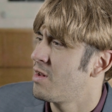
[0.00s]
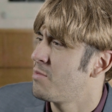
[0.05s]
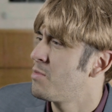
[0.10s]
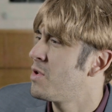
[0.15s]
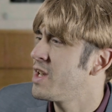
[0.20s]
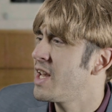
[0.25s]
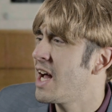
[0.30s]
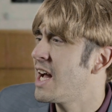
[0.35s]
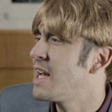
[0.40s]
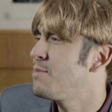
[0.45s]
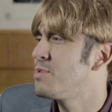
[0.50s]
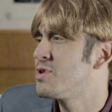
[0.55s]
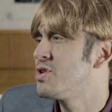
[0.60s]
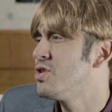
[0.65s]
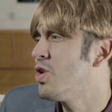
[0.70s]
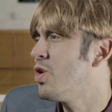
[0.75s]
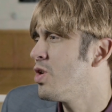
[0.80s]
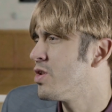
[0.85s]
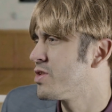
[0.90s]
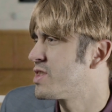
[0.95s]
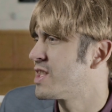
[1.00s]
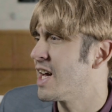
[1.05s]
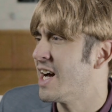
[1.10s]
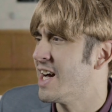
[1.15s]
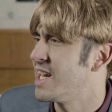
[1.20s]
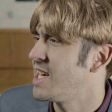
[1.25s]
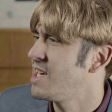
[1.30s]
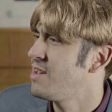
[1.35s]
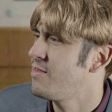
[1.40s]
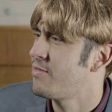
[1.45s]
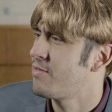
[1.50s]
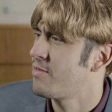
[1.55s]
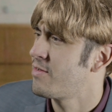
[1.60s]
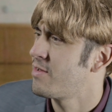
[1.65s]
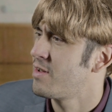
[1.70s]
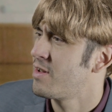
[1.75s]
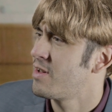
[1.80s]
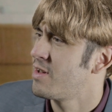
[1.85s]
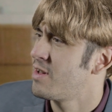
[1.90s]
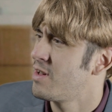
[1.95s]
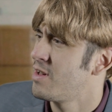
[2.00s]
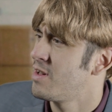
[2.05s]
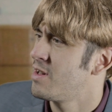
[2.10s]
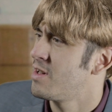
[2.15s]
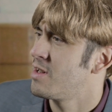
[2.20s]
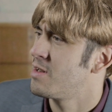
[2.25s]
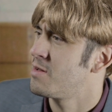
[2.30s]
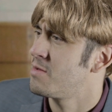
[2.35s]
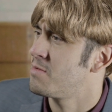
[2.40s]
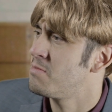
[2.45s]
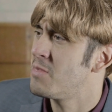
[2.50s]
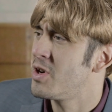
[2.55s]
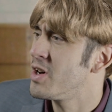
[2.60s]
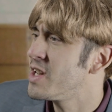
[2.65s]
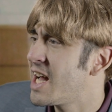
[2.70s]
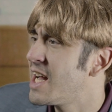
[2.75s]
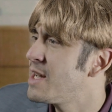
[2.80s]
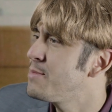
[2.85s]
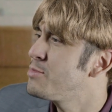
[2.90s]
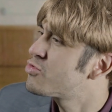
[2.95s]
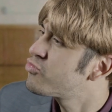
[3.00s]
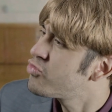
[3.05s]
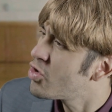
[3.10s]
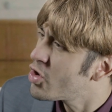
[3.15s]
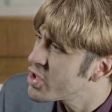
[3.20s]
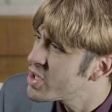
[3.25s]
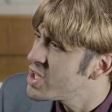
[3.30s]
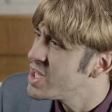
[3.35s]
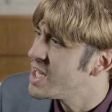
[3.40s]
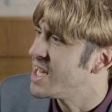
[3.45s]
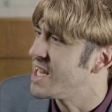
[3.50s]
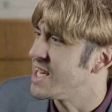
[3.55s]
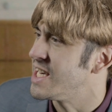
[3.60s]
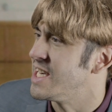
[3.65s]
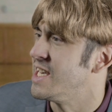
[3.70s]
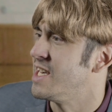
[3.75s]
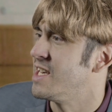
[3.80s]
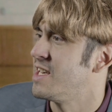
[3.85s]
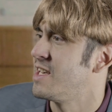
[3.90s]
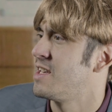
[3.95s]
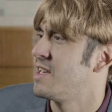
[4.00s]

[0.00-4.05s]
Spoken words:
My name's not Dave. My name's Rodney.